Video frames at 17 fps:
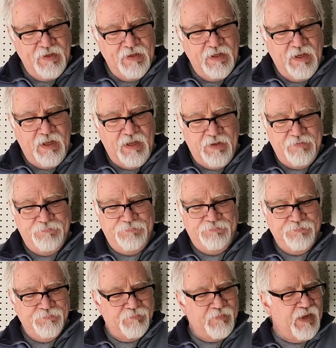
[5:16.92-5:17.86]

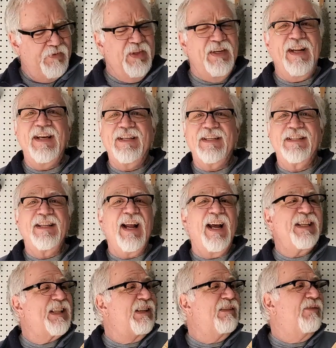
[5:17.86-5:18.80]
The neck is
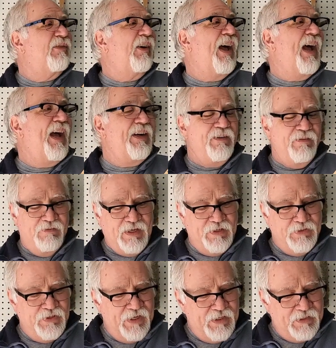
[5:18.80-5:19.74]
nice and flat. I
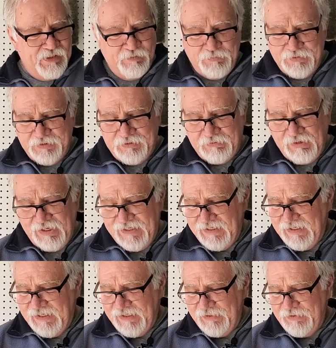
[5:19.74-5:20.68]
checked it with a straight
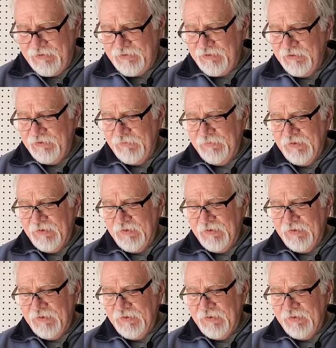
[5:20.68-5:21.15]
edge.